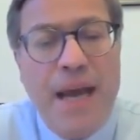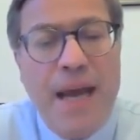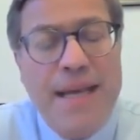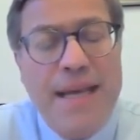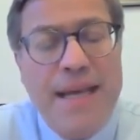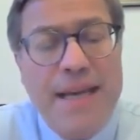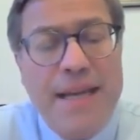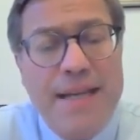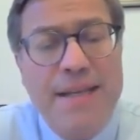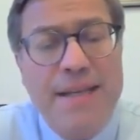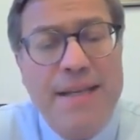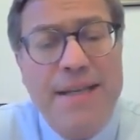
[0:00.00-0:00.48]

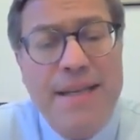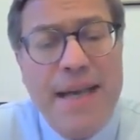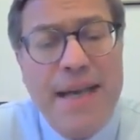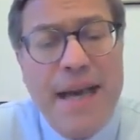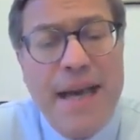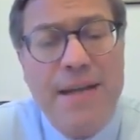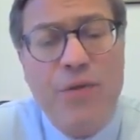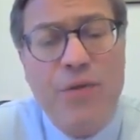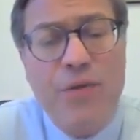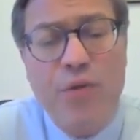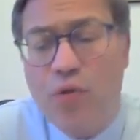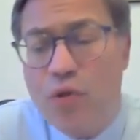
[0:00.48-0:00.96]
and
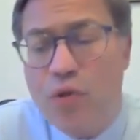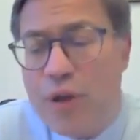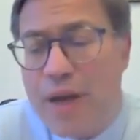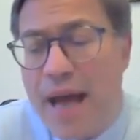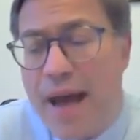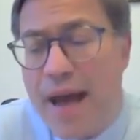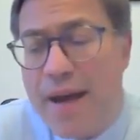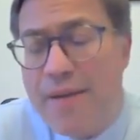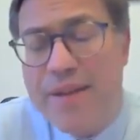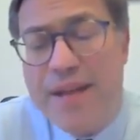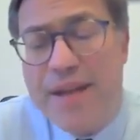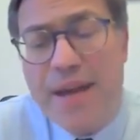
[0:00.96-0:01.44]
that
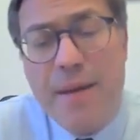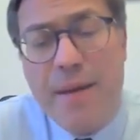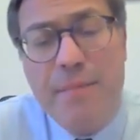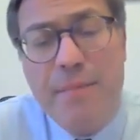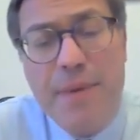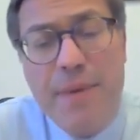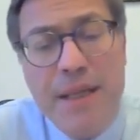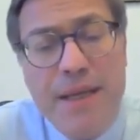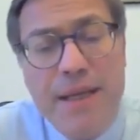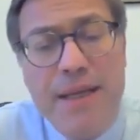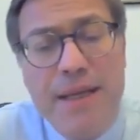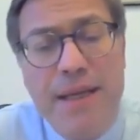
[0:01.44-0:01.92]
could have the
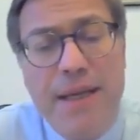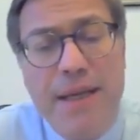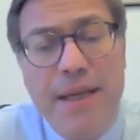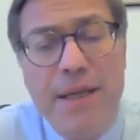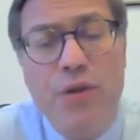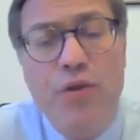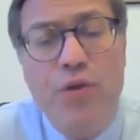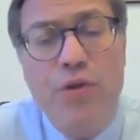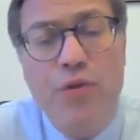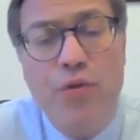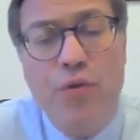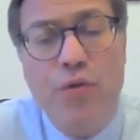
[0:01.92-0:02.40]

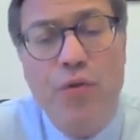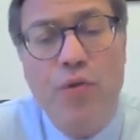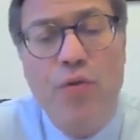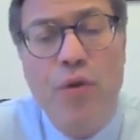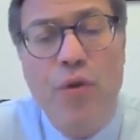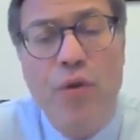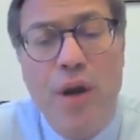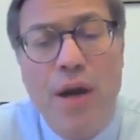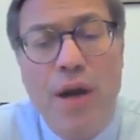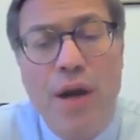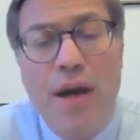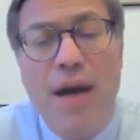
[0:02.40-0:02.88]
ability
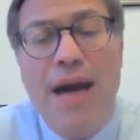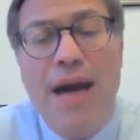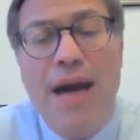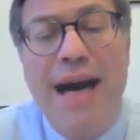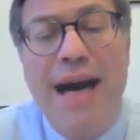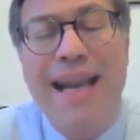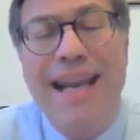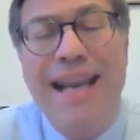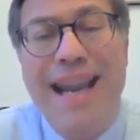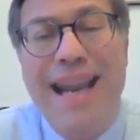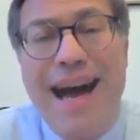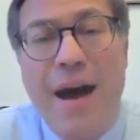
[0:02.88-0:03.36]
to
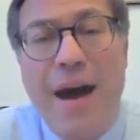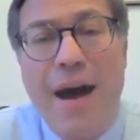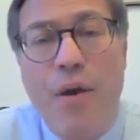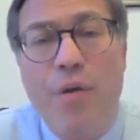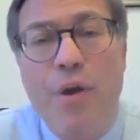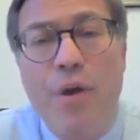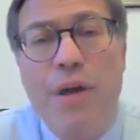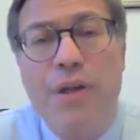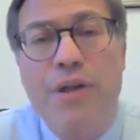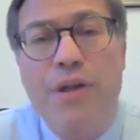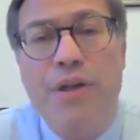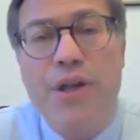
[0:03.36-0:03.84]

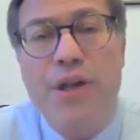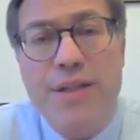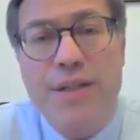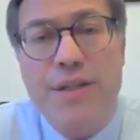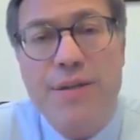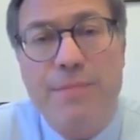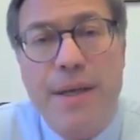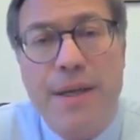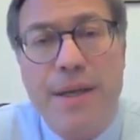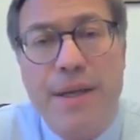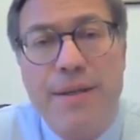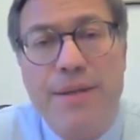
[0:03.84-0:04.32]
allow
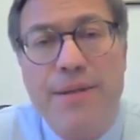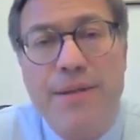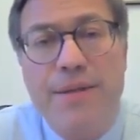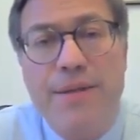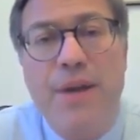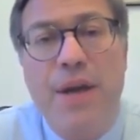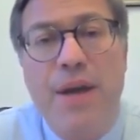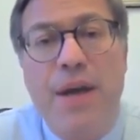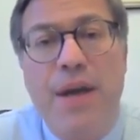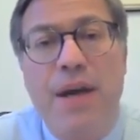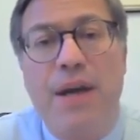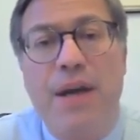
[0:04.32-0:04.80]

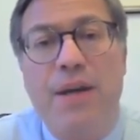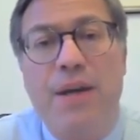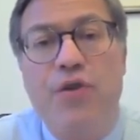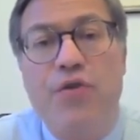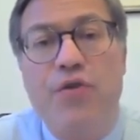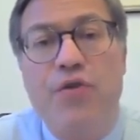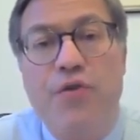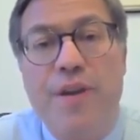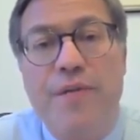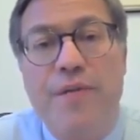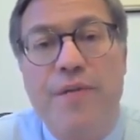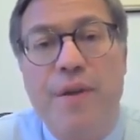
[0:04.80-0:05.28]
adjustments
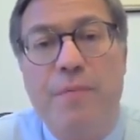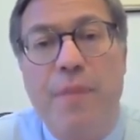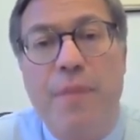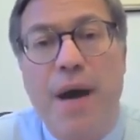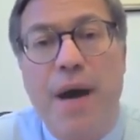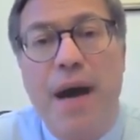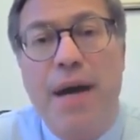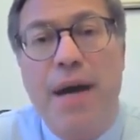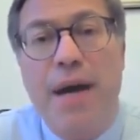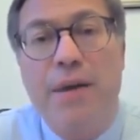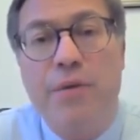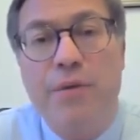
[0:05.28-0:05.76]

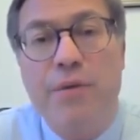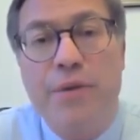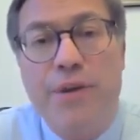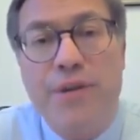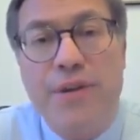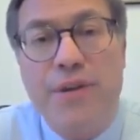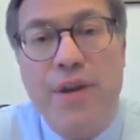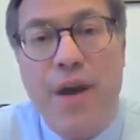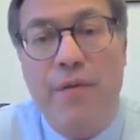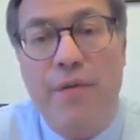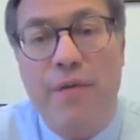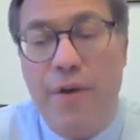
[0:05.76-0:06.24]
driven by new
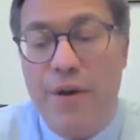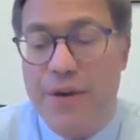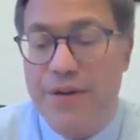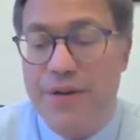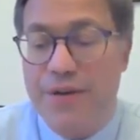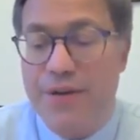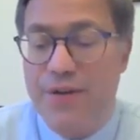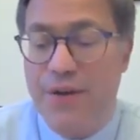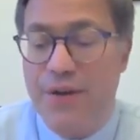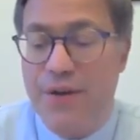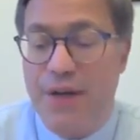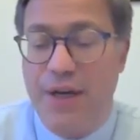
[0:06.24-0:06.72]

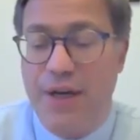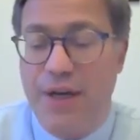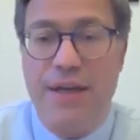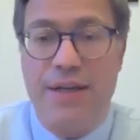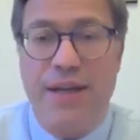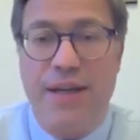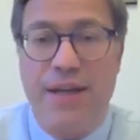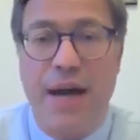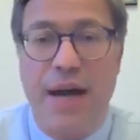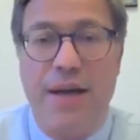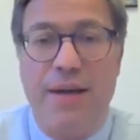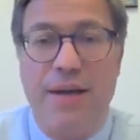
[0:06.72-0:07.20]
discoveries
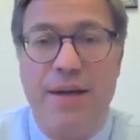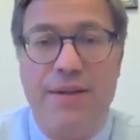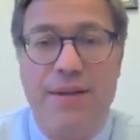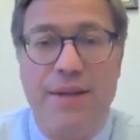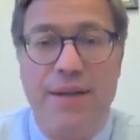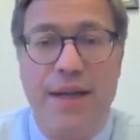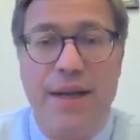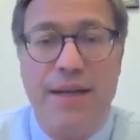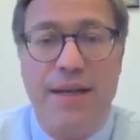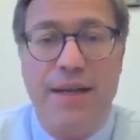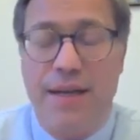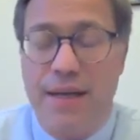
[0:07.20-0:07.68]
in
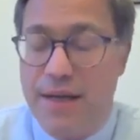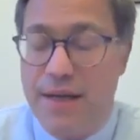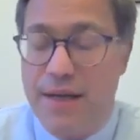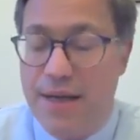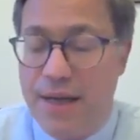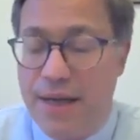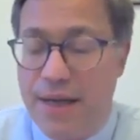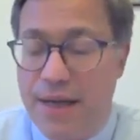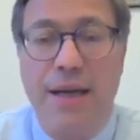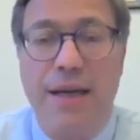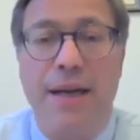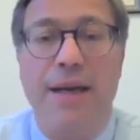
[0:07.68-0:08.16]
science and
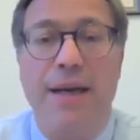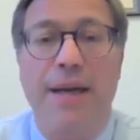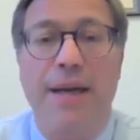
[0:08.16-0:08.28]
in